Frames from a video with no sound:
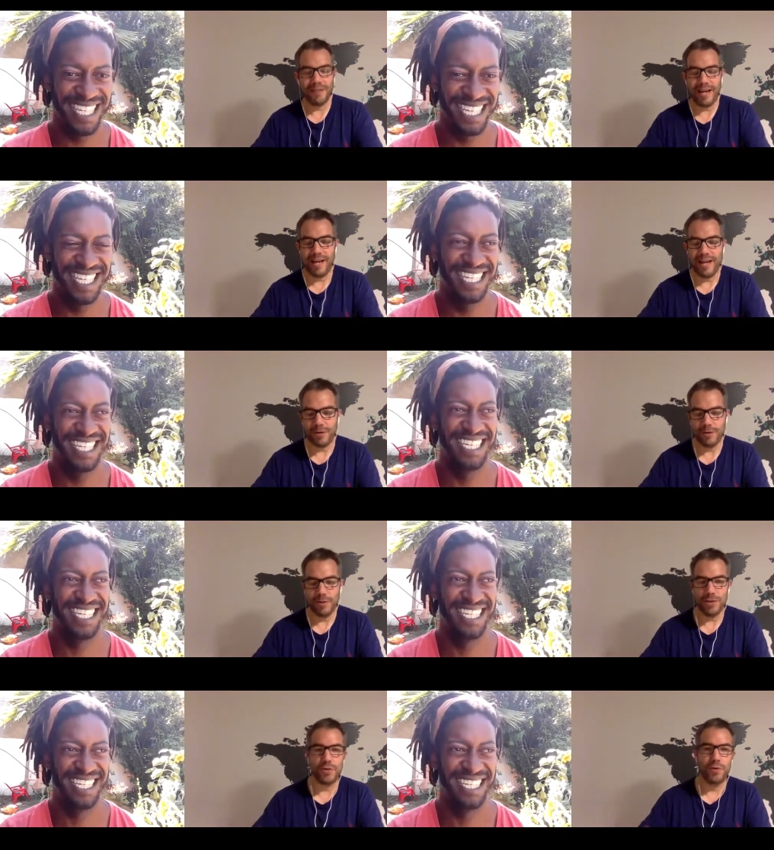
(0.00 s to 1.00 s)
Speaker 1: How, how do you
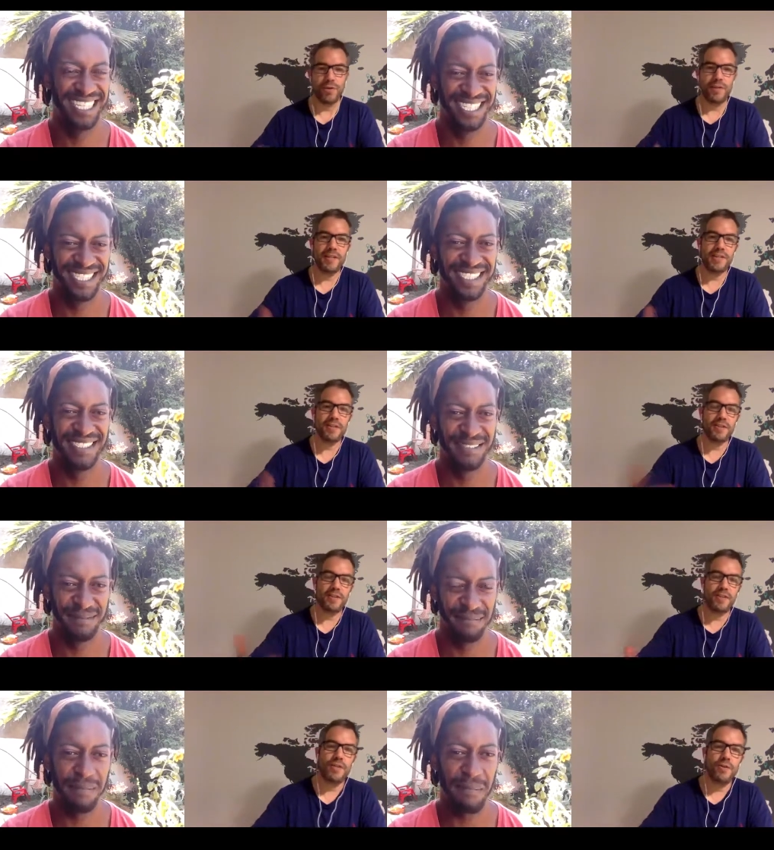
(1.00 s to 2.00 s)
ensure that this is
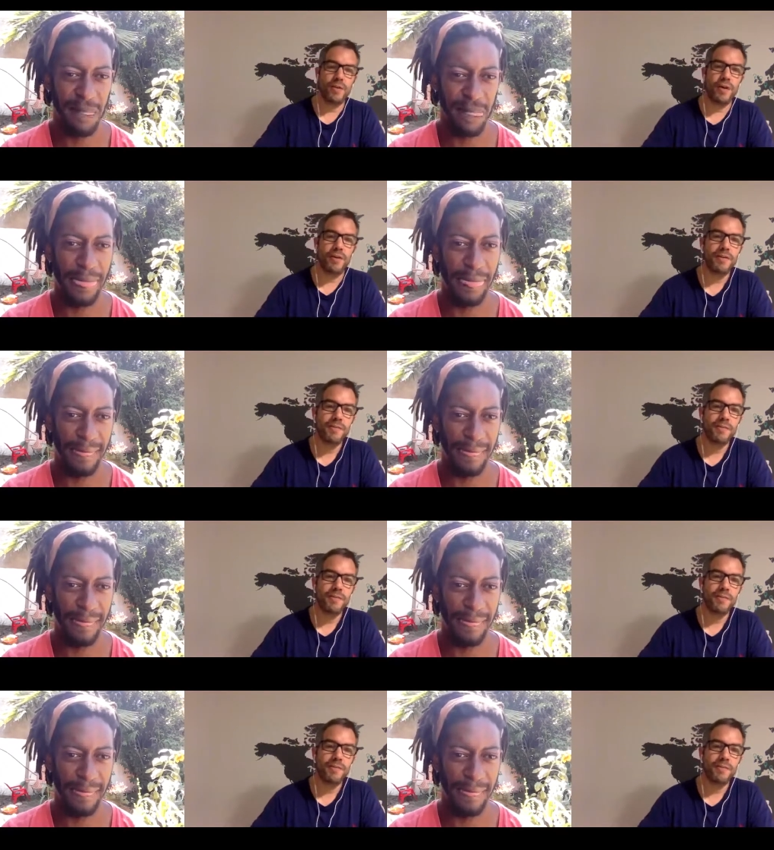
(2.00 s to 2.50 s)
continued on?